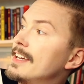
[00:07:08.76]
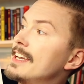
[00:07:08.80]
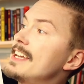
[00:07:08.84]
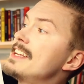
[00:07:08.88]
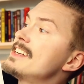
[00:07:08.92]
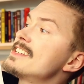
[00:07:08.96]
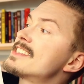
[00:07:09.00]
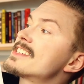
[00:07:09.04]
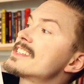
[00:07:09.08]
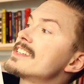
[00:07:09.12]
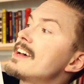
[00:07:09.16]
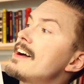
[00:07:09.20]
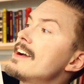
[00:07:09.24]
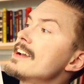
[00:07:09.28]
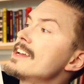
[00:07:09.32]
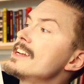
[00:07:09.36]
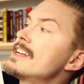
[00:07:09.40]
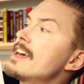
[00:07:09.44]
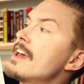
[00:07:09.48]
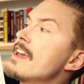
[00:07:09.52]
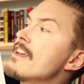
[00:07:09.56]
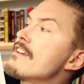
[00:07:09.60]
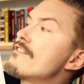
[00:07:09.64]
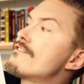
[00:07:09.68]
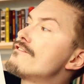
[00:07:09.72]
Inside
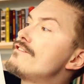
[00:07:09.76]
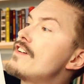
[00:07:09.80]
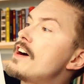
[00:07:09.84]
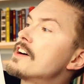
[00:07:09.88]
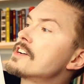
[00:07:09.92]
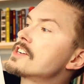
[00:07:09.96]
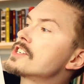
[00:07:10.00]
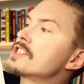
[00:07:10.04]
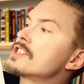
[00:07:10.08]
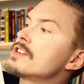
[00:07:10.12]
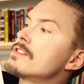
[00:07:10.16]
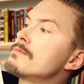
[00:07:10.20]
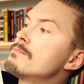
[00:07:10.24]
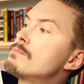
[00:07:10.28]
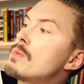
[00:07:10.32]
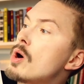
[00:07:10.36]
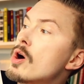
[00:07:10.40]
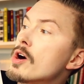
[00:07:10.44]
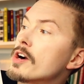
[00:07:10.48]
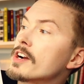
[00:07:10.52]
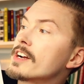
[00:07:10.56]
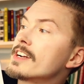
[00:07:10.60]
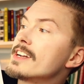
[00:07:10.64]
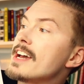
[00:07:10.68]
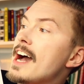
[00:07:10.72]
a function
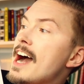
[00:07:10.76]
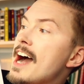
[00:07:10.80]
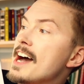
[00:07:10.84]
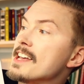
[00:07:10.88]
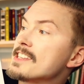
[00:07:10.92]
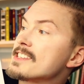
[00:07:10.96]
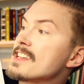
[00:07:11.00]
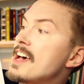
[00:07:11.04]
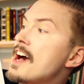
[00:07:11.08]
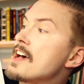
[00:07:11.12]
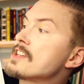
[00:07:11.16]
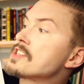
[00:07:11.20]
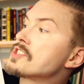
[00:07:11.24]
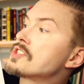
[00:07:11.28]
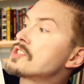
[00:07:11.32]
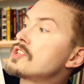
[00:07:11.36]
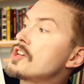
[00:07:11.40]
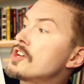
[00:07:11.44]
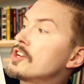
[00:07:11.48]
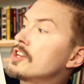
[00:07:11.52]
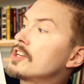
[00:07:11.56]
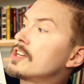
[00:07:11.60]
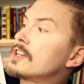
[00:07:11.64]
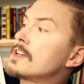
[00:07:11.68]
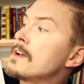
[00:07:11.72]
marked as
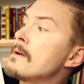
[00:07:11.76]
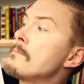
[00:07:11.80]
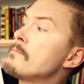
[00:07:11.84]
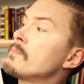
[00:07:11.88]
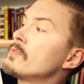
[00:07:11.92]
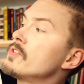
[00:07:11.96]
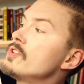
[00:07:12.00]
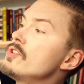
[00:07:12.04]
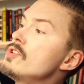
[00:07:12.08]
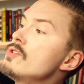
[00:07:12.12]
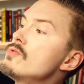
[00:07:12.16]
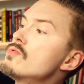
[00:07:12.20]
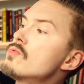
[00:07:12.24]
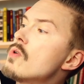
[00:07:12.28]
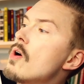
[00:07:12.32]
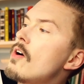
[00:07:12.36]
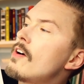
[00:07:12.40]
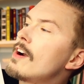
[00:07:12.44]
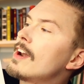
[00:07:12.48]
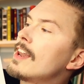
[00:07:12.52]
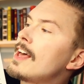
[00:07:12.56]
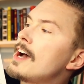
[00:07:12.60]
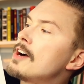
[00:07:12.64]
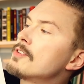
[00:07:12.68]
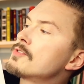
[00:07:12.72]
async, you
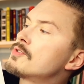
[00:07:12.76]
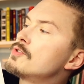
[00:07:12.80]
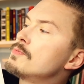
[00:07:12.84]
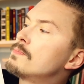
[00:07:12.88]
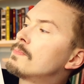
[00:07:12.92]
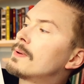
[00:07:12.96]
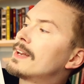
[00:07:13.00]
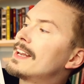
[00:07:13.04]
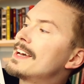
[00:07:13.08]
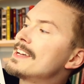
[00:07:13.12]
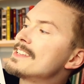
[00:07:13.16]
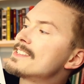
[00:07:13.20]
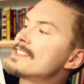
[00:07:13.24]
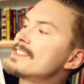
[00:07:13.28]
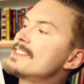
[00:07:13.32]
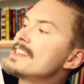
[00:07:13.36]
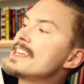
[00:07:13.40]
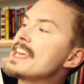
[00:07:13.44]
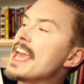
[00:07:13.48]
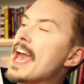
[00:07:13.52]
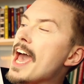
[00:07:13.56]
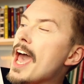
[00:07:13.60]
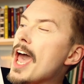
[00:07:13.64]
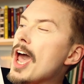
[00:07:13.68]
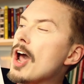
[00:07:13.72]
are allowed to place
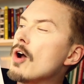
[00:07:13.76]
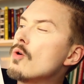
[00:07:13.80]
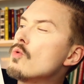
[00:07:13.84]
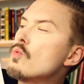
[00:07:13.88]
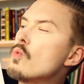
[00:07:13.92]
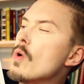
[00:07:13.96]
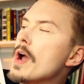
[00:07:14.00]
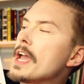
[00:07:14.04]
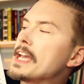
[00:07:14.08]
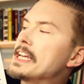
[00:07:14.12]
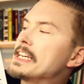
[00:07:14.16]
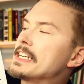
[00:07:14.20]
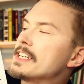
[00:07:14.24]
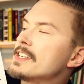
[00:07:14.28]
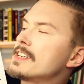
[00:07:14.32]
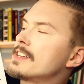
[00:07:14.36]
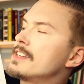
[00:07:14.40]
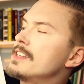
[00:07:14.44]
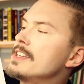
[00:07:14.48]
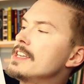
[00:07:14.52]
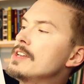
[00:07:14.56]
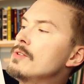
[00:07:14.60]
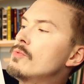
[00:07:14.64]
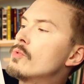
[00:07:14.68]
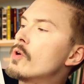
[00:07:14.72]
the await
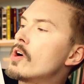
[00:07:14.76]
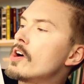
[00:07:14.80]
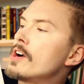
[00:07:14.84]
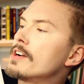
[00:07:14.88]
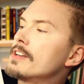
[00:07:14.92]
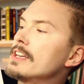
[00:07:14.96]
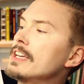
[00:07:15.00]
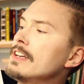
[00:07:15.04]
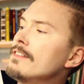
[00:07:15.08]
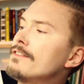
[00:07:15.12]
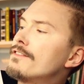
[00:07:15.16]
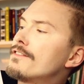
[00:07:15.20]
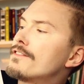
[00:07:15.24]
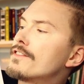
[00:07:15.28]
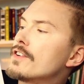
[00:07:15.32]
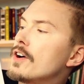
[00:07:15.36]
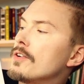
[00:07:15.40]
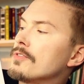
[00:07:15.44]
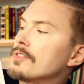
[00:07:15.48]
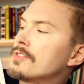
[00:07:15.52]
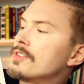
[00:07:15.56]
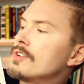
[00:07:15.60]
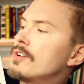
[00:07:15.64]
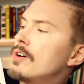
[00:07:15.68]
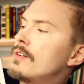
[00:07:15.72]
keyword in
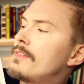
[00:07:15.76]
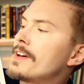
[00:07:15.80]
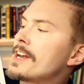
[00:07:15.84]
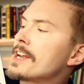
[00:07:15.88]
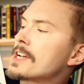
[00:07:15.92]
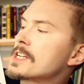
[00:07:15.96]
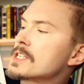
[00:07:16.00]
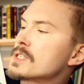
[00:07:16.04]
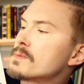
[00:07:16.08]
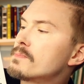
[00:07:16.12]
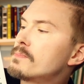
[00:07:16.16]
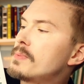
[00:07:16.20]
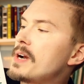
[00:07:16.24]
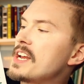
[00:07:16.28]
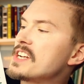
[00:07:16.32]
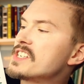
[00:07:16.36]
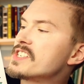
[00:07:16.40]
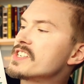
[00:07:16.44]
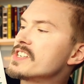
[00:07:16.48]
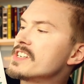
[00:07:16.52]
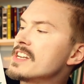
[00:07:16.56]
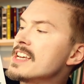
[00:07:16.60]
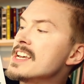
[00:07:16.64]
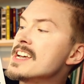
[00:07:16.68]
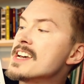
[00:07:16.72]
front of an
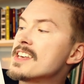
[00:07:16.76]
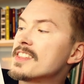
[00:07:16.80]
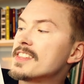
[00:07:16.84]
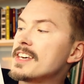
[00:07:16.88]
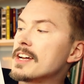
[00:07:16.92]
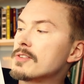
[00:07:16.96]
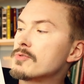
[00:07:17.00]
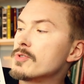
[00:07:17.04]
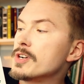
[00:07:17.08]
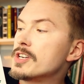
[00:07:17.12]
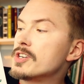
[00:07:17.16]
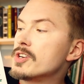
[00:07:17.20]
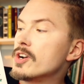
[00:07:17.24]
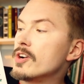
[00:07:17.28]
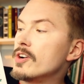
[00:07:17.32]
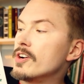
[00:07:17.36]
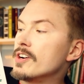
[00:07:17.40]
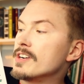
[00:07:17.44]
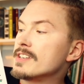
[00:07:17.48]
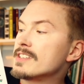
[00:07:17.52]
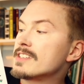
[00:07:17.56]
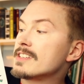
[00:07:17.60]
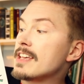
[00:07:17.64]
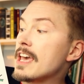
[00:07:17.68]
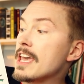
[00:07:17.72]
expression that
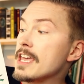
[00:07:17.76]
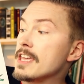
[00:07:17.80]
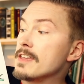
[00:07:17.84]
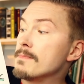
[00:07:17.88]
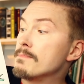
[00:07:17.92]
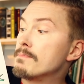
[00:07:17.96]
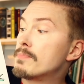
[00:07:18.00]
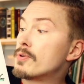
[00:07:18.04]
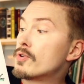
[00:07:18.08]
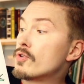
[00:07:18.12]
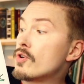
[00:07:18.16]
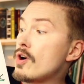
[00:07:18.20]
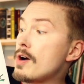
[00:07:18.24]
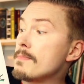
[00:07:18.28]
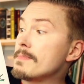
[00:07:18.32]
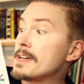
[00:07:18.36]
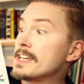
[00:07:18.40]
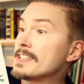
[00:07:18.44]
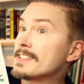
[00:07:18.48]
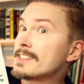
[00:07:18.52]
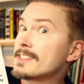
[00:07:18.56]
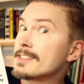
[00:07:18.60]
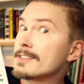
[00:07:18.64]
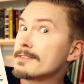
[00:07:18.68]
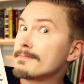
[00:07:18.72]
returns a
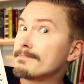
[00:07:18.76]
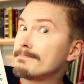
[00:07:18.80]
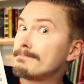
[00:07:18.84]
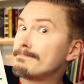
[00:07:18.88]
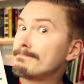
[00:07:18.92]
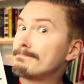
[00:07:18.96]
promise.